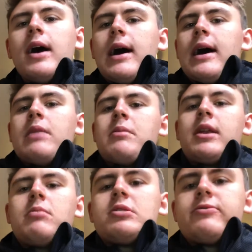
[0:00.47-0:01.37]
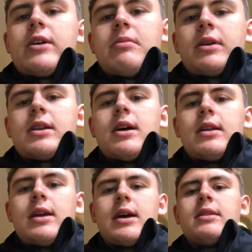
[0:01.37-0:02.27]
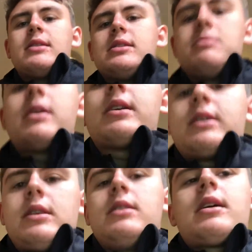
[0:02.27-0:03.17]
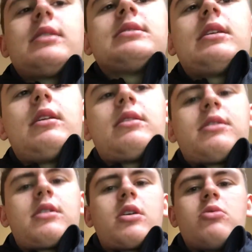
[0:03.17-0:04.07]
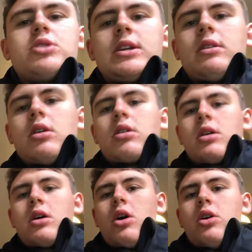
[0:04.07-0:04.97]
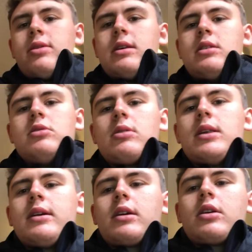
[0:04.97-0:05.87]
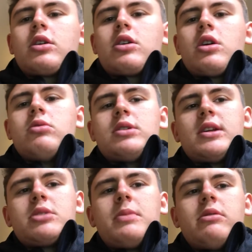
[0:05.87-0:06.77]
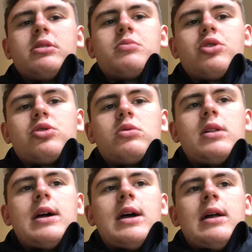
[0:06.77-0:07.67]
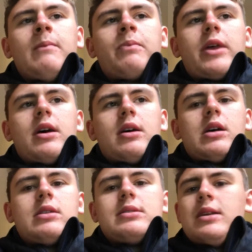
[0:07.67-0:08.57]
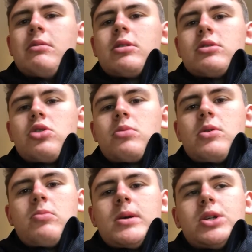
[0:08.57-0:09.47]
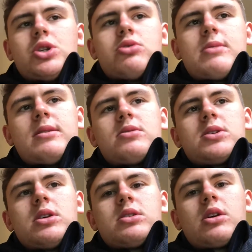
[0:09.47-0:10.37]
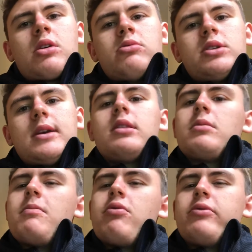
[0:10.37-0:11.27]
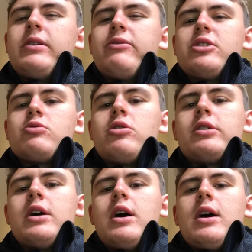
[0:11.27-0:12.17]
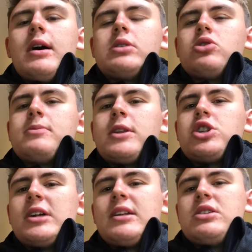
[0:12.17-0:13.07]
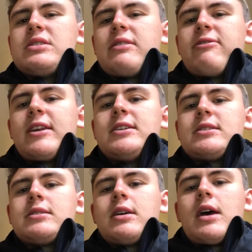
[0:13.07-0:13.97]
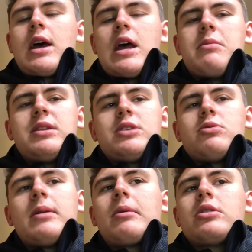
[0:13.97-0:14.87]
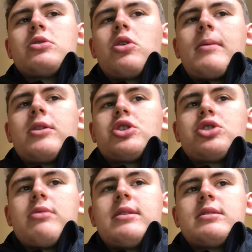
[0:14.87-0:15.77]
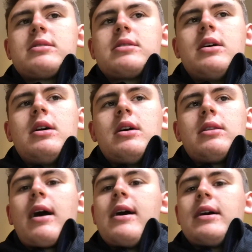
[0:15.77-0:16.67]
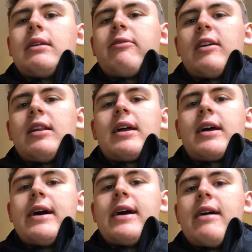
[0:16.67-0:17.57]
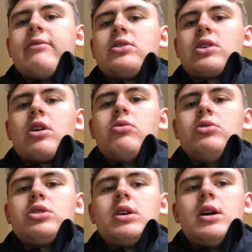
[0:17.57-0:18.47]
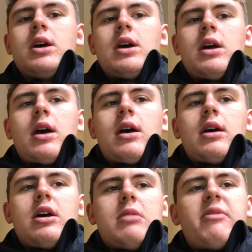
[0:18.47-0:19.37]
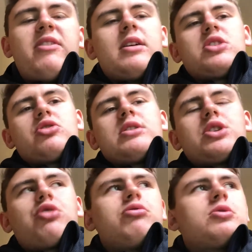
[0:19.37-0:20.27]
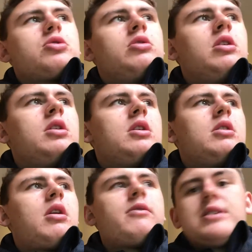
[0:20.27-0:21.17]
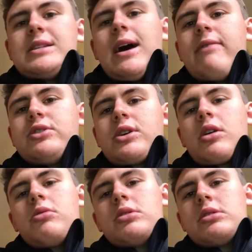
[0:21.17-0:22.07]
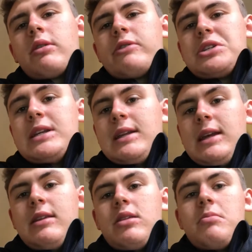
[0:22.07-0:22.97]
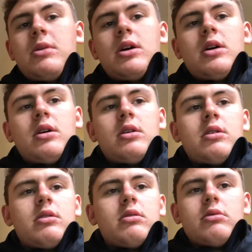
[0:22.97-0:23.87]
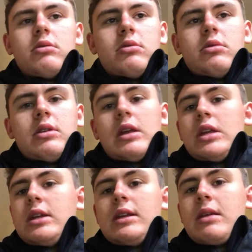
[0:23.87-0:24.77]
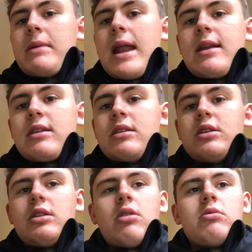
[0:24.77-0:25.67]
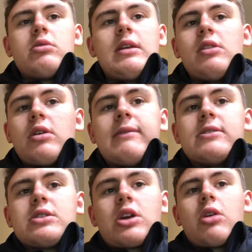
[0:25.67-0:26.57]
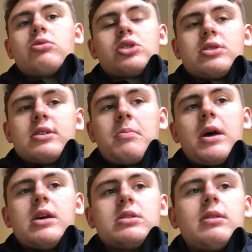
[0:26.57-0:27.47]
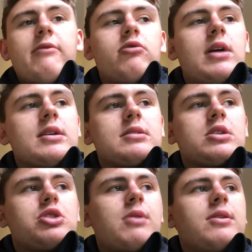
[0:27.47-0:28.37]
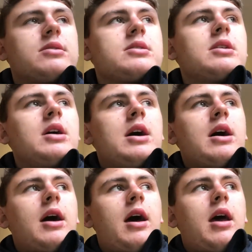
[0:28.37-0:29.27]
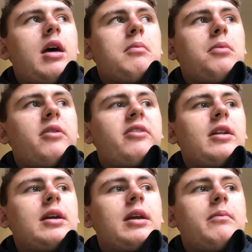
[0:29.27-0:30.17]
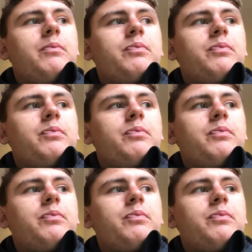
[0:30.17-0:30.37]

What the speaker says: Hi, my name is Ryan McNally, and this is my 19th coaching log on the UCLan Coaching Experience module. Today I'm going to talk about my strengths as a coach. In the previous one, I talked about the challenges I face. In this one, I'm going to talk about the strengths that I feel like I have as a coach. I feel like strengths are crucial, obviously, to have as a coach. Obviously, you need them. You need them in anything you do, not even as a coach, just as a person. Everyone has their strengths. But I feel like